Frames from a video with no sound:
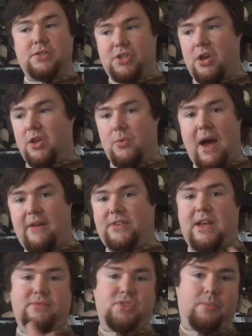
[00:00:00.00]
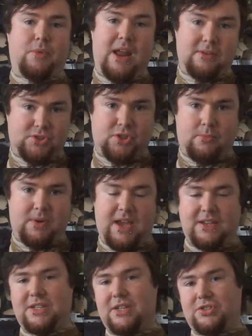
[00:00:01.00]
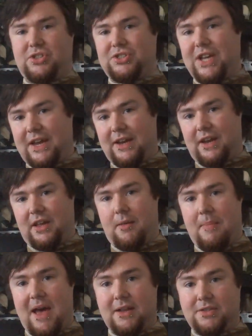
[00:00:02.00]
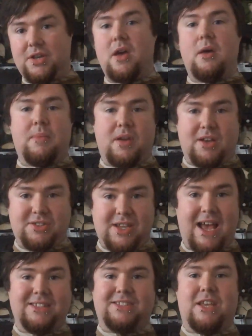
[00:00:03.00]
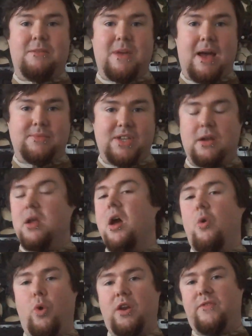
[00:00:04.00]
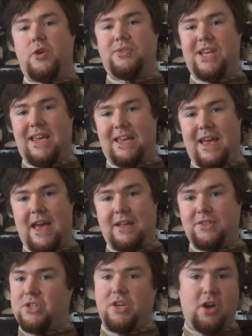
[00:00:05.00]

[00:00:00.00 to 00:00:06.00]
So you have to have someone else nominated as your second in command, because as team captain, what if you take a hit?